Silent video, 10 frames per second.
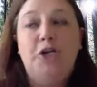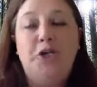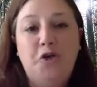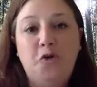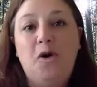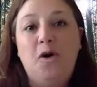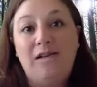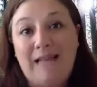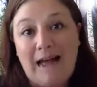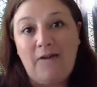you are
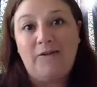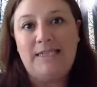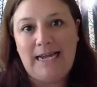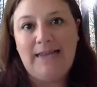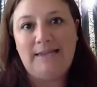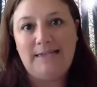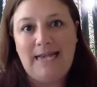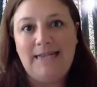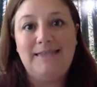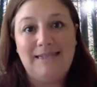allowed to take the
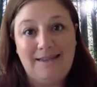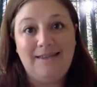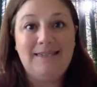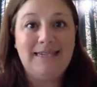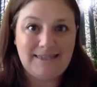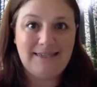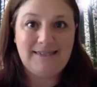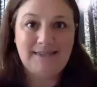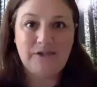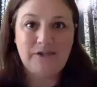test in the testing
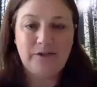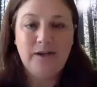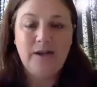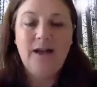center